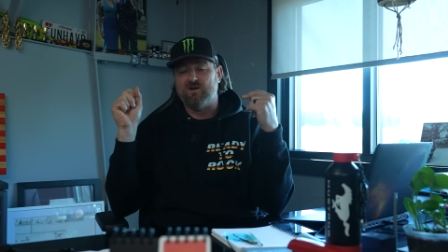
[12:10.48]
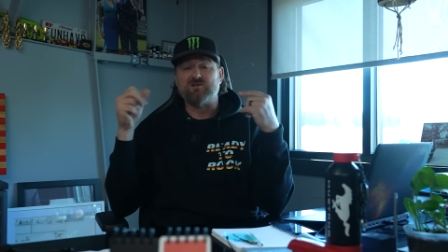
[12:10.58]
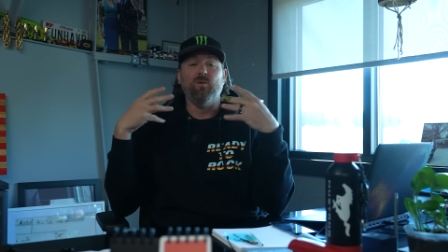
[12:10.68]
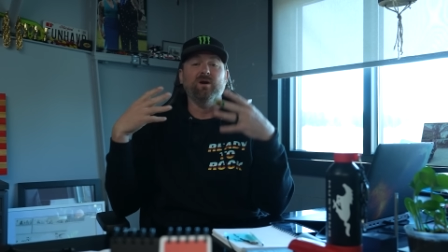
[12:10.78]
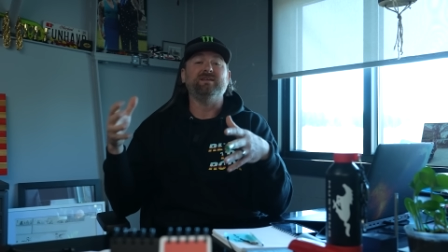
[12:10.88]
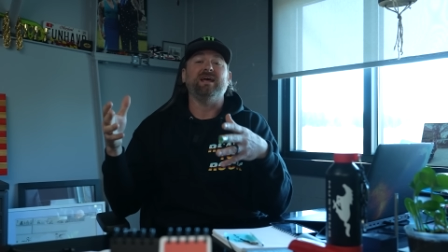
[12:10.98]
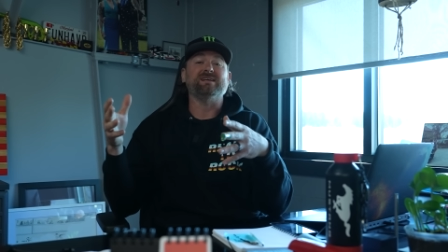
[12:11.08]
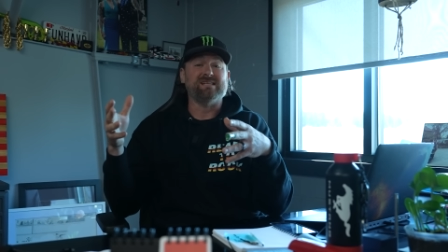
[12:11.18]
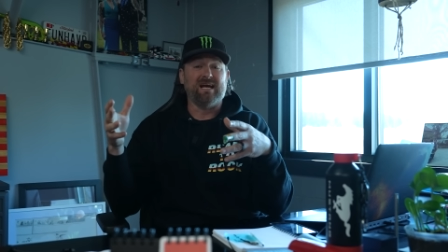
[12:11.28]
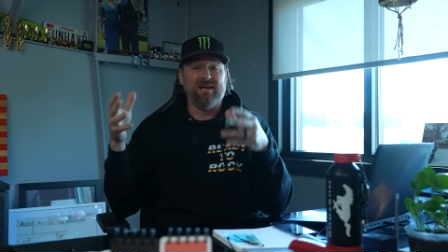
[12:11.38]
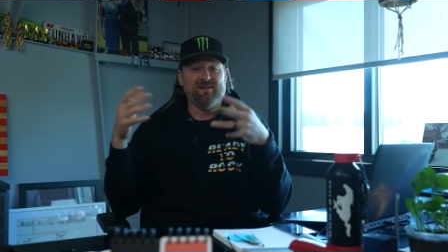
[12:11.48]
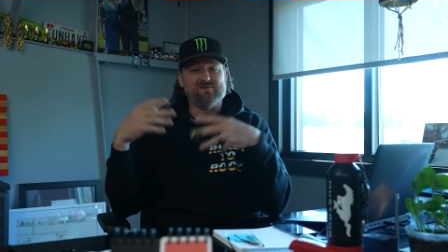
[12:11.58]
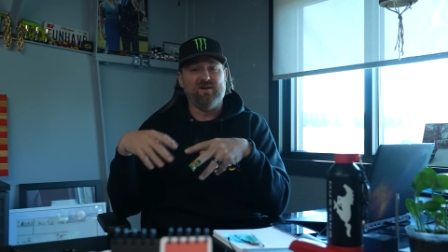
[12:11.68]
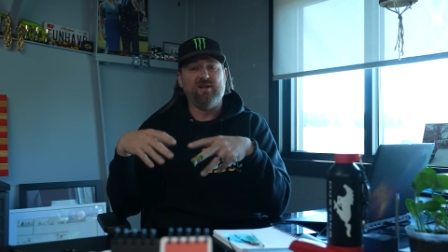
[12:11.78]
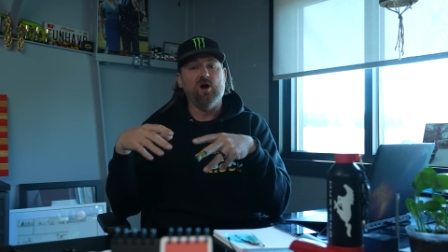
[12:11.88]
So I want to take a second in this
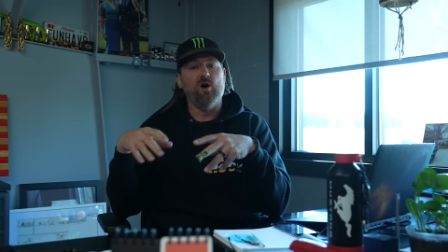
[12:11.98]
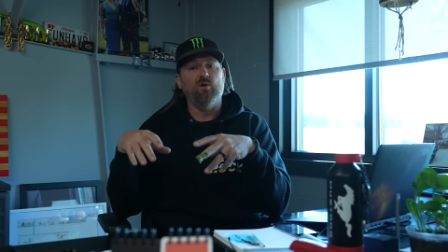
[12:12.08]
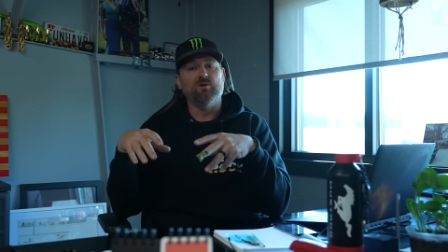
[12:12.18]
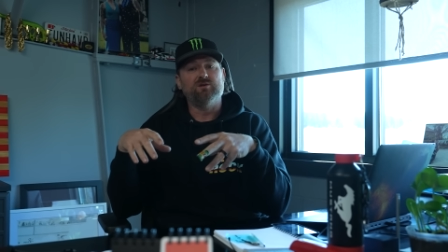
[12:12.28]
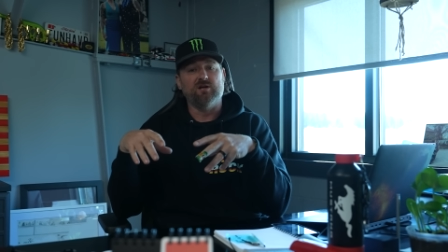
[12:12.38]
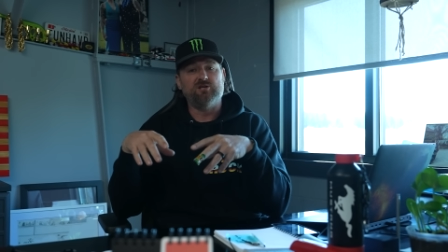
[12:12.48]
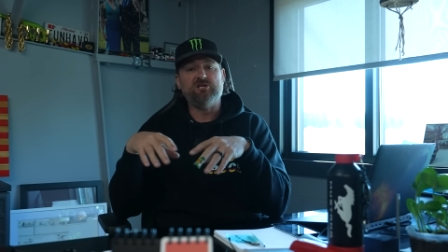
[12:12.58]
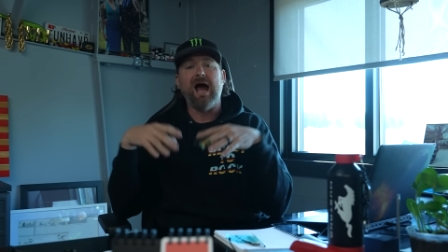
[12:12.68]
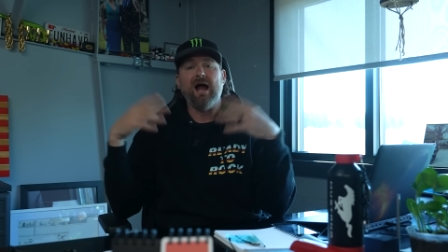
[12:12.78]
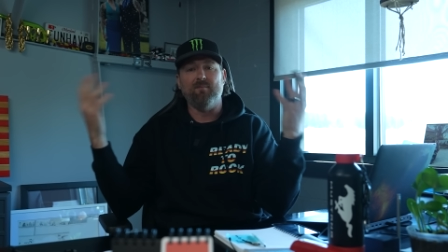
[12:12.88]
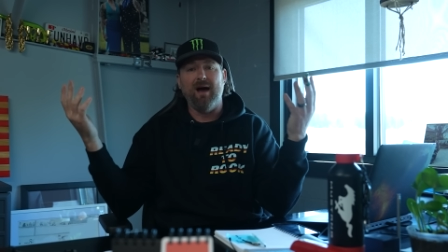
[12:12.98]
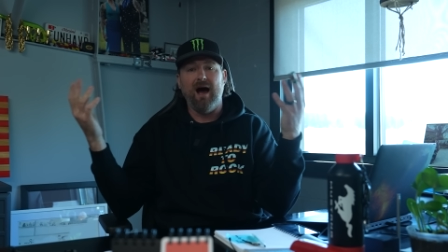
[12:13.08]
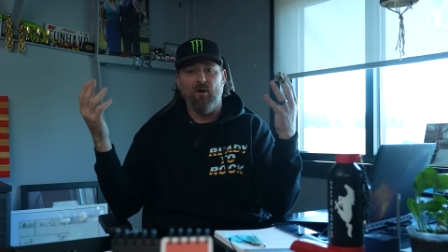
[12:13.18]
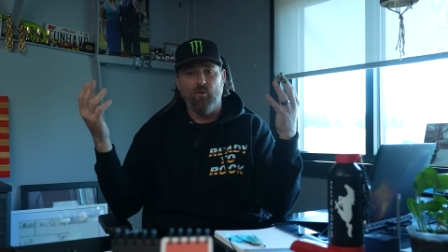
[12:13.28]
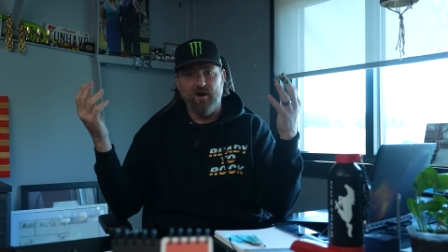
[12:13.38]
video to chat
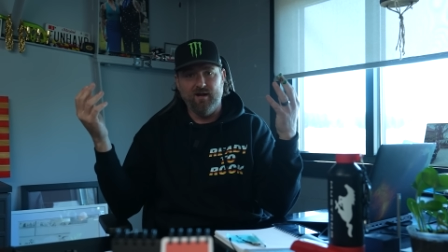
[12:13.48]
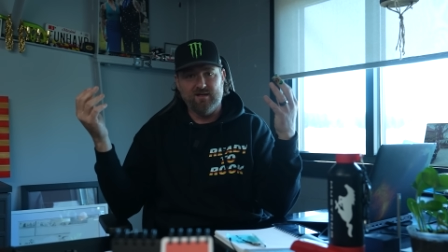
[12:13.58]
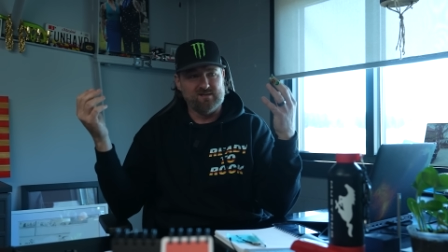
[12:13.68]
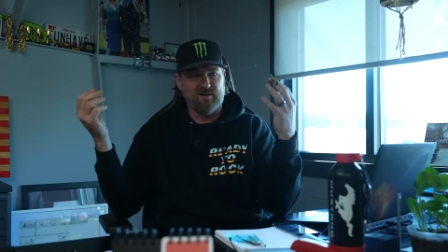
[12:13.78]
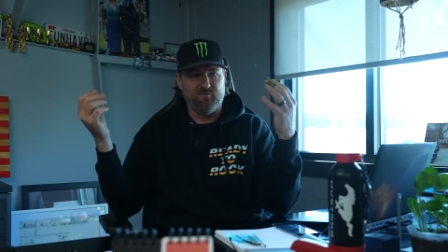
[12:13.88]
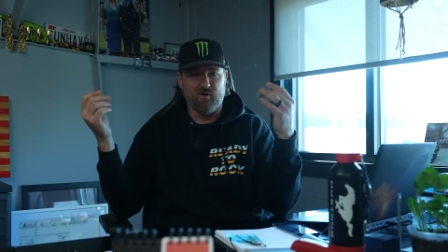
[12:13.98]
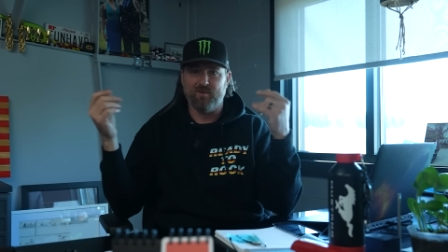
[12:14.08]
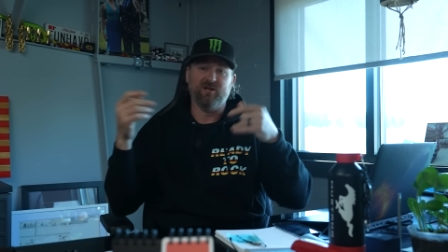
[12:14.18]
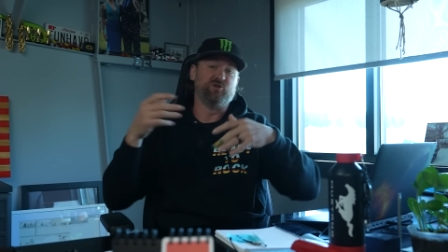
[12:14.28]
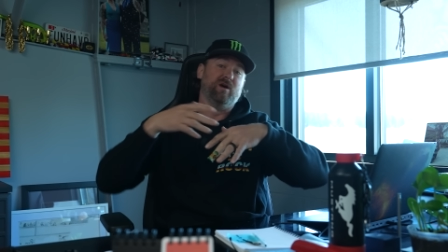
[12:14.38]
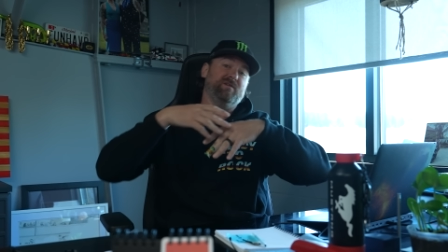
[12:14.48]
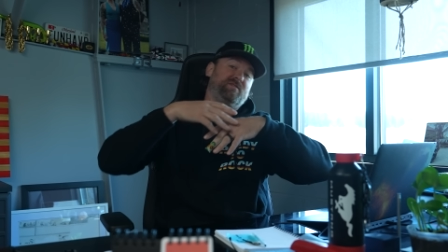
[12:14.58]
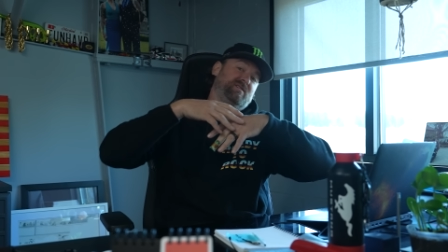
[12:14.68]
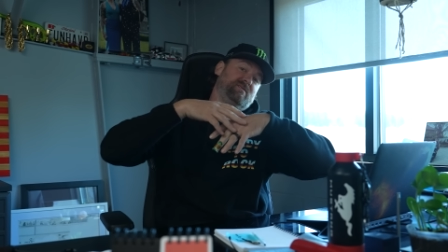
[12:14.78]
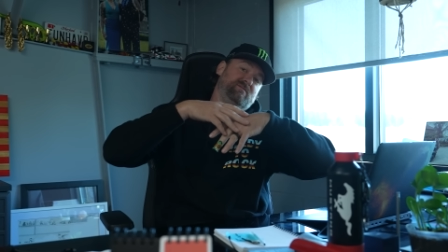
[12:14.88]
about what is the Formula Drift